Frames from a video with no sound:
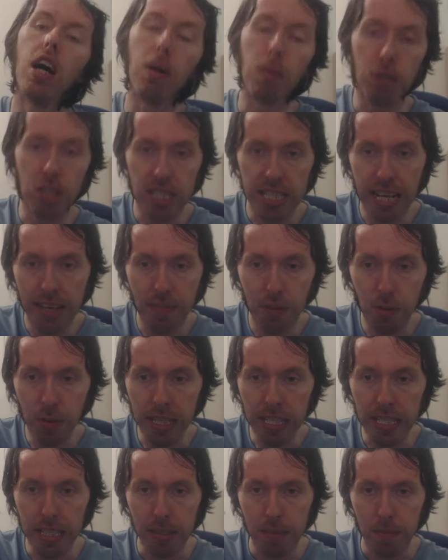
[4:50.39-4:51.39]
and was never
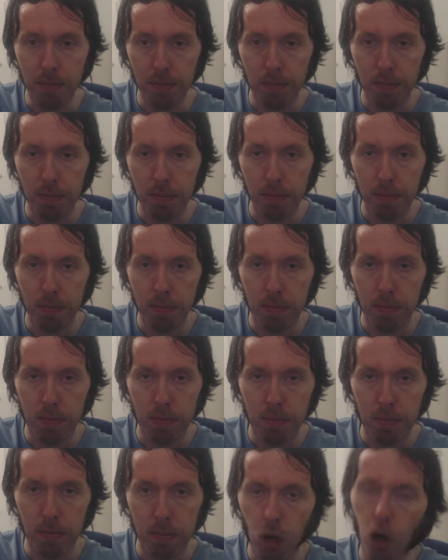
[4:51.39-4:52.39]
eaten.
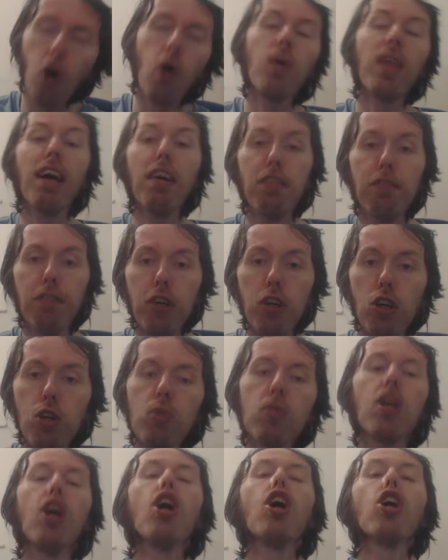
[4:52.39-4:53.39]
All that
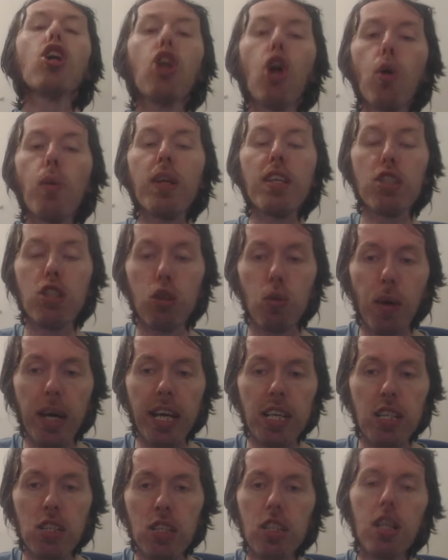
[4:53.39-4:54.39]
food going to
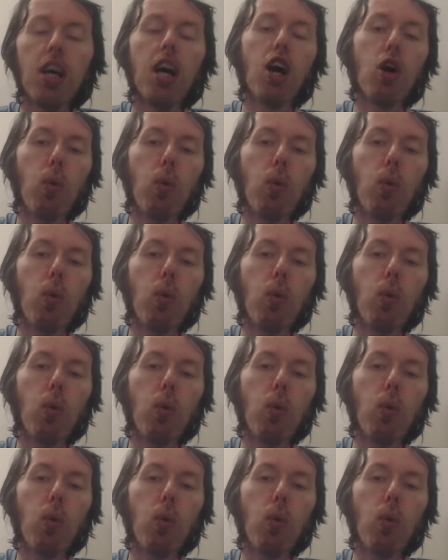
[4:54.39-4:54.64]
waste.